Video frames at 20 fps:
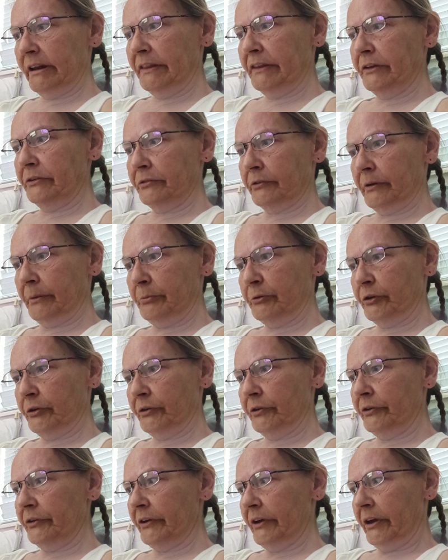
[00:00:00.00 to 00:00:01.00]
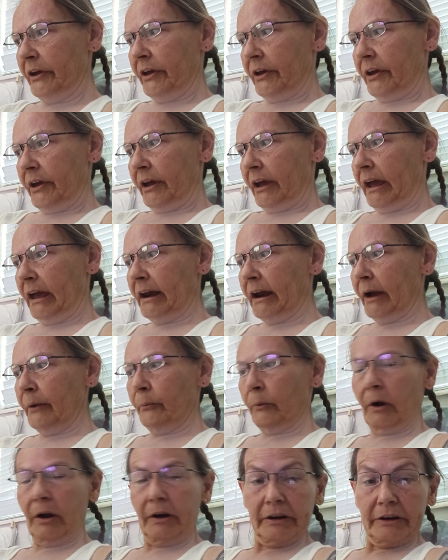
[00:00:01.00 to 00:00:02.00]
in the scriptures, and I
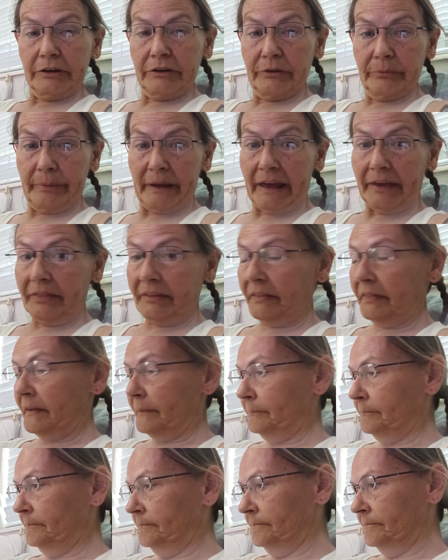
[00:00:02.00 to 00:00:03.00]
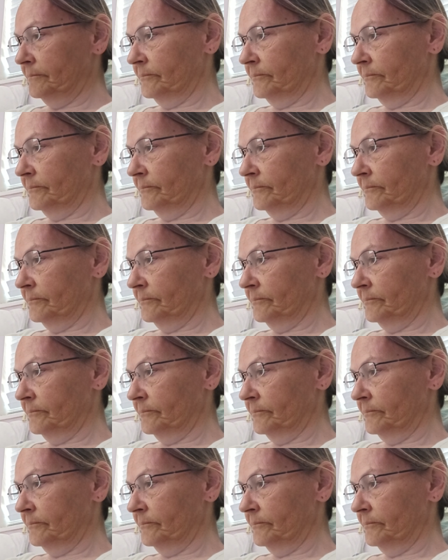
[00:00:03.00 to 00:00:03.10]
wanted to bathe in them.